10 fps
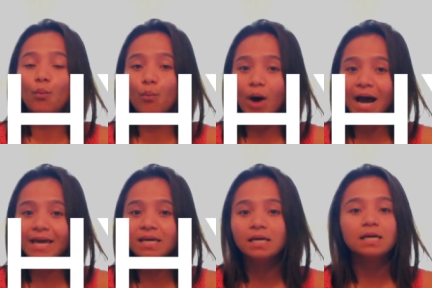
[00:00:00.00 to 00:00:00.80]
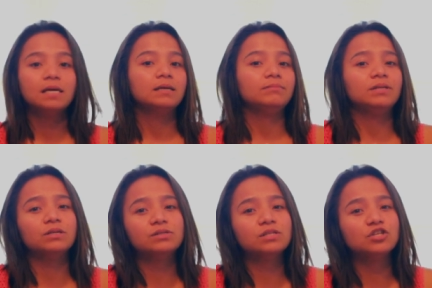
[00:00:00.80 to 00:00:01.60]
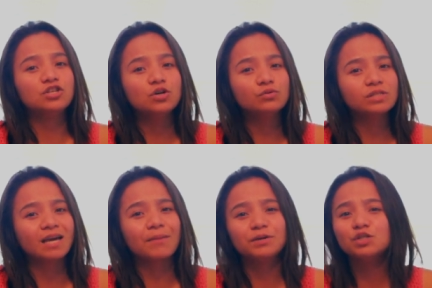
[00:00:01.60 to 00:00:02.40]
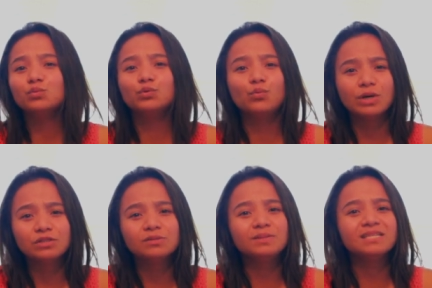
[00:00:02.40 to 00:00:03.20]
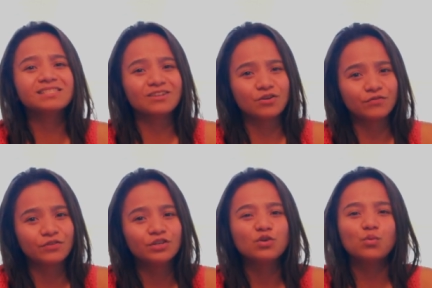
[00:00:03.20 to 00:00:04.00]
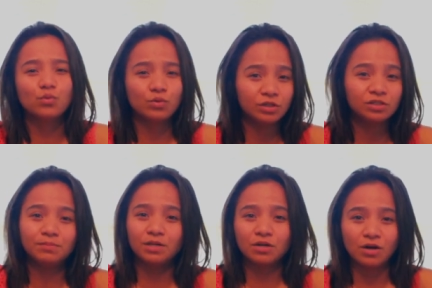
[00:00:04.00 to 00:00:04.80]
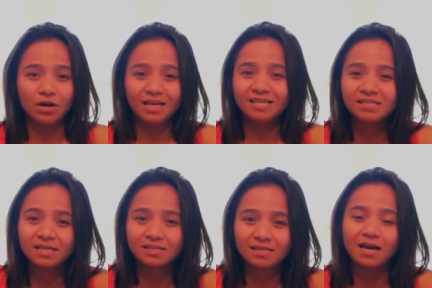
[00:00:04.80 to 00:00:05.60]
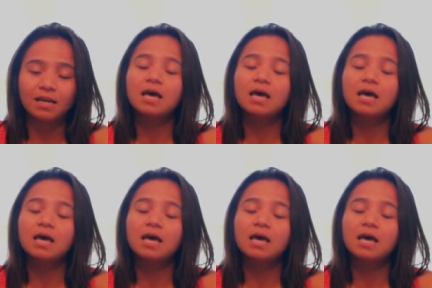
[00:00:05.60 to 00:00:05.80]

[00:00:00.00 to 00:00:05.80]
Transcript: Why? Because no scammers would want to be discovered or to be caught. Easy as that.